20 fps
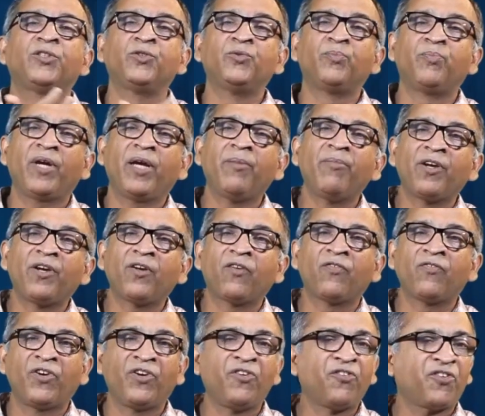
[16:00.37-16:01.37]
to payment
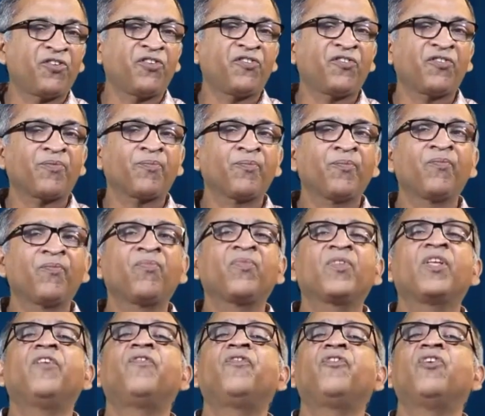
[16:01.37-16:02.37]
of interest.
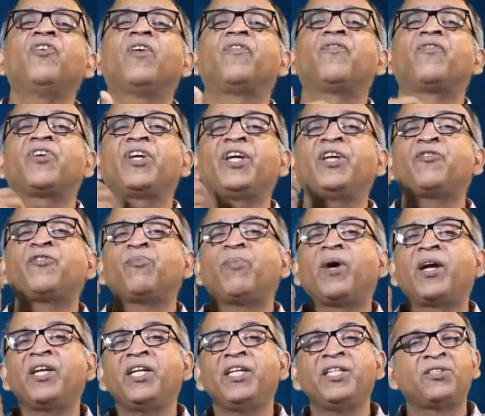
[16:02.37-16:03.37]
If you have raised
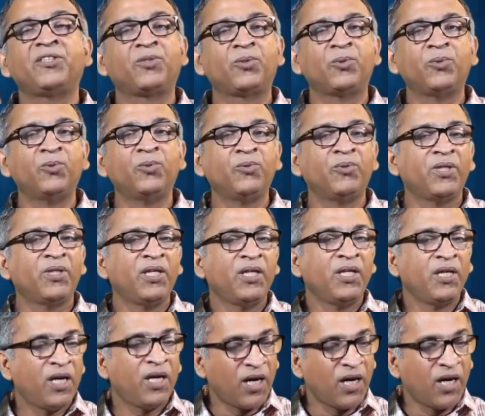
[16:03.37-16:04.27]
money through